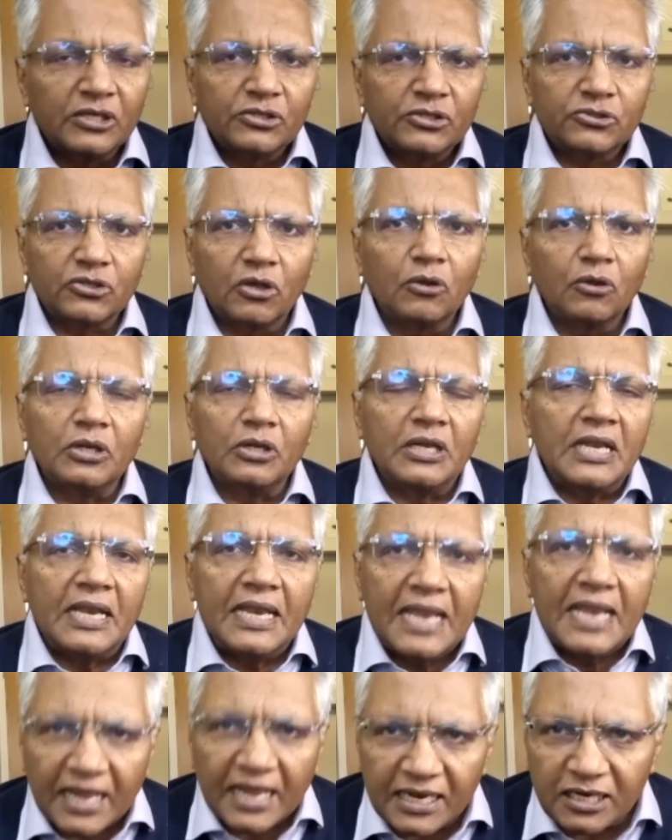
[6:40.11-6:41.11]
So
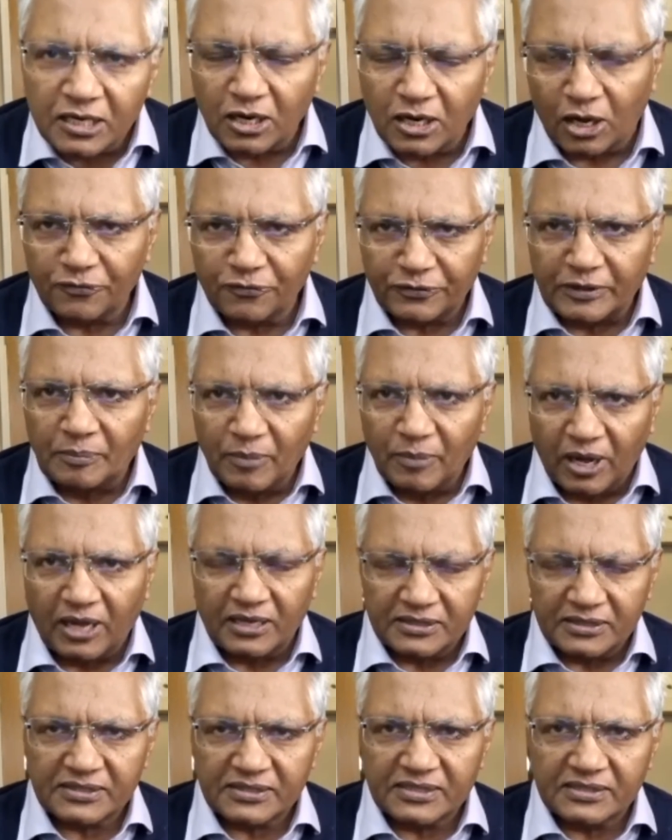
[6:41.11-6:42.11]
none of the
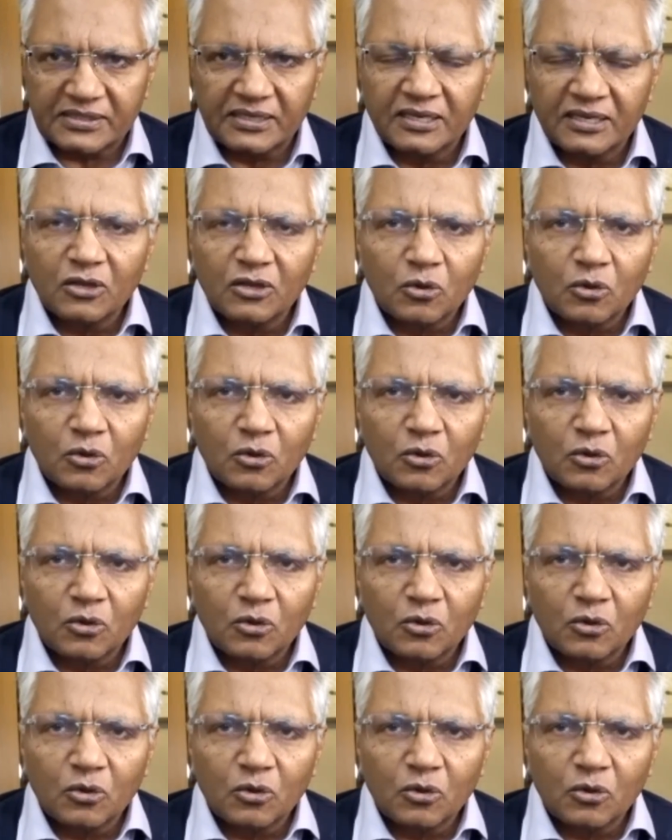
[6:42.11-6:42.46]
masks